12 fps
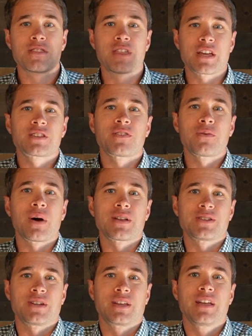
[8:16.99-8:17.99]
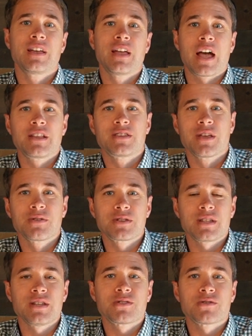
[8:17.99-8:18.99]
Thanks for watching, and to those
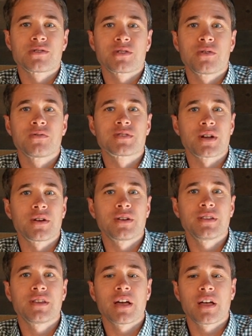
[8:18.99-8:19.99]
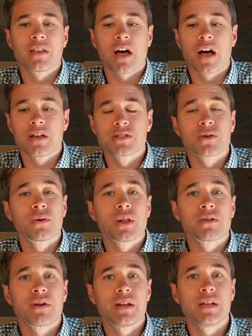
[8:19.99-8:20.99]
teachers who started school
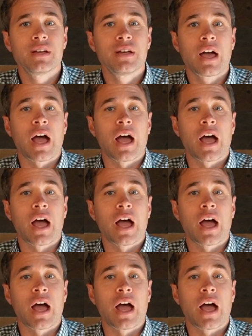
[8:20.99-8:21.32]
already,